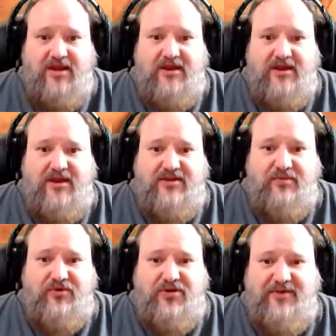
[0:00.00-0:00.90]
and you
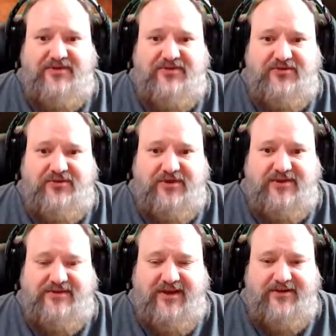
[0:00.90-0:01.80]
put them into a
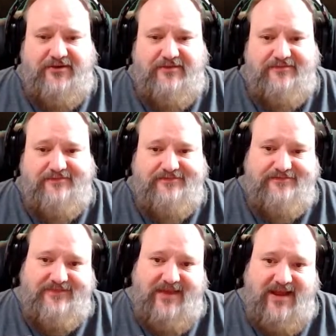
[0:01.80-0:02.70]
container.
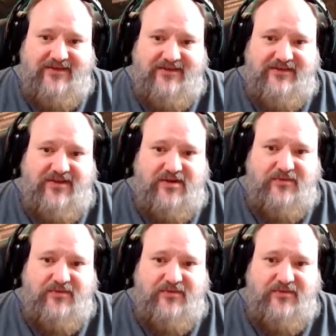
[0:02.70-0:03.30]
I just stick them